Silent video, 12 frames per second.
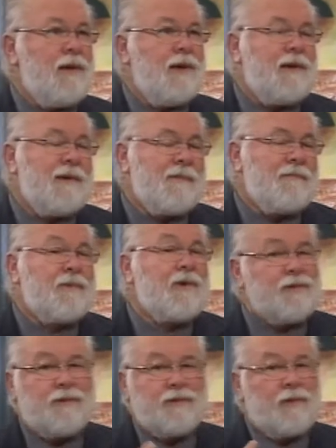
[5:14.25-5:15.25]
because um,
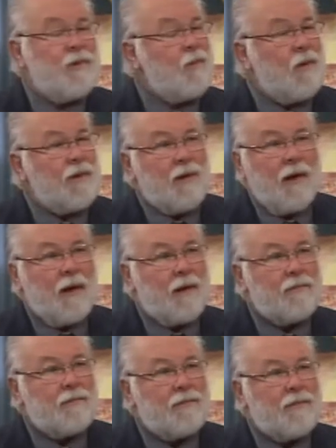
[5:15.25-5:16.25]
there's only one
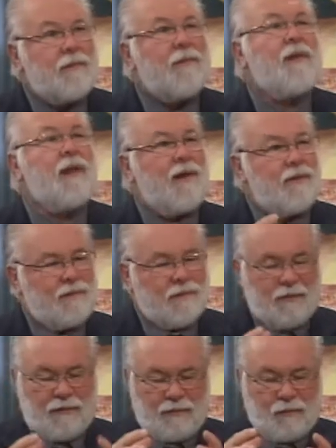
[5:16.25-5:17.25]
law law,
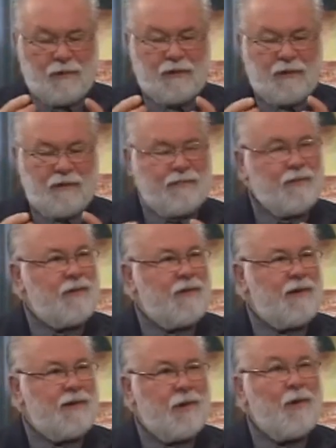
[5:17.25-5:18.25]
one law for
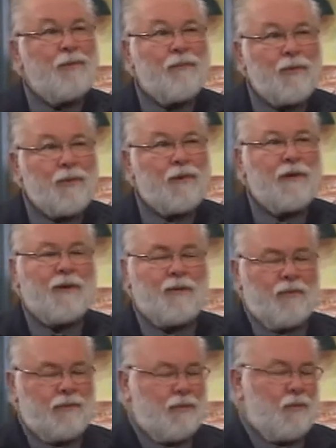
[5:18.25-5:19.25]
the homeborn
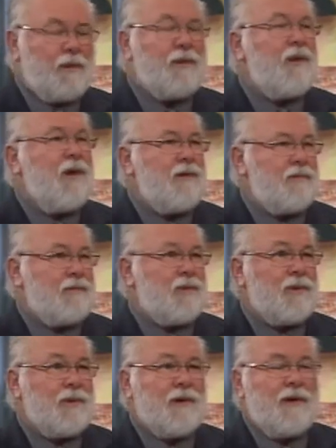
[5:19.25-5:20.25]
and one law
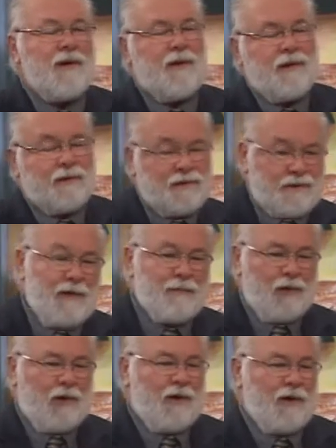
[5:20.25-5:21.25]
for the
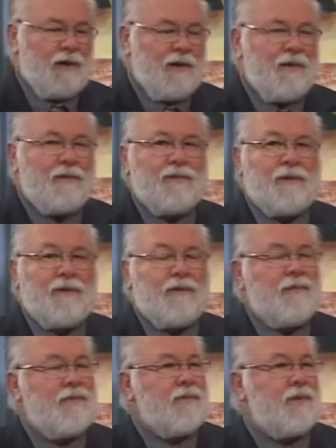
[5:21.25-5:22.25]
same law
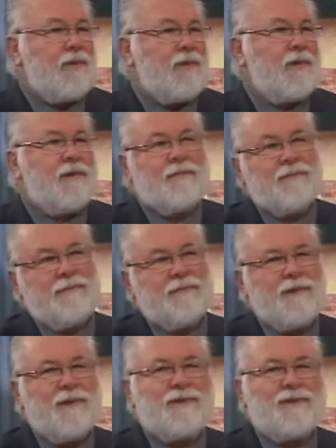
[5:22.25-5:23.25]
for, for the,
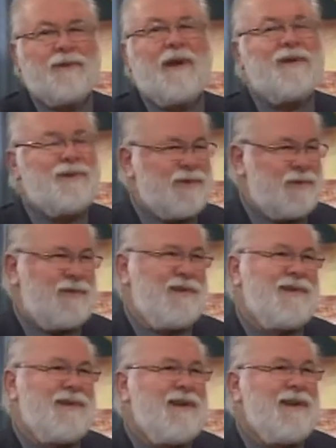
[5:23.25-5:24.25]
the strangers,
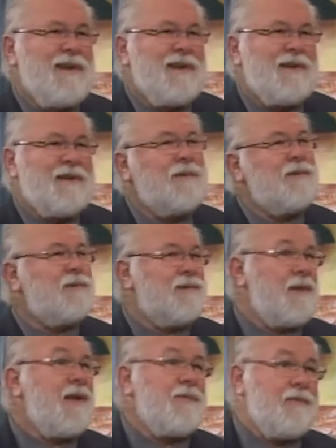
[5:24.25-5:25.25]
mm -hmm.
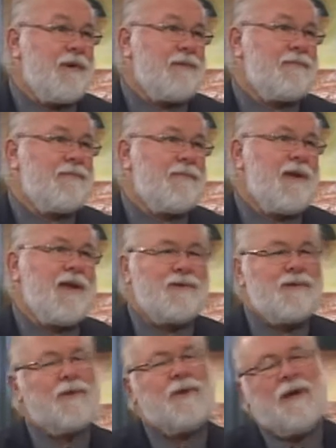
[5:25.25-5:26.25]
who's anyone. Yeah.
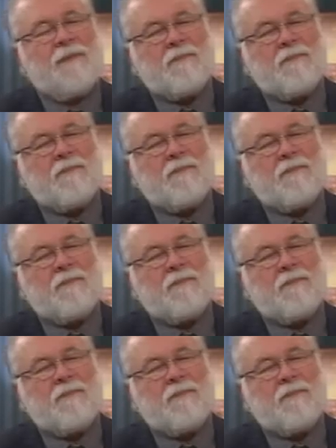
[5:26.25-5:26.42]
So,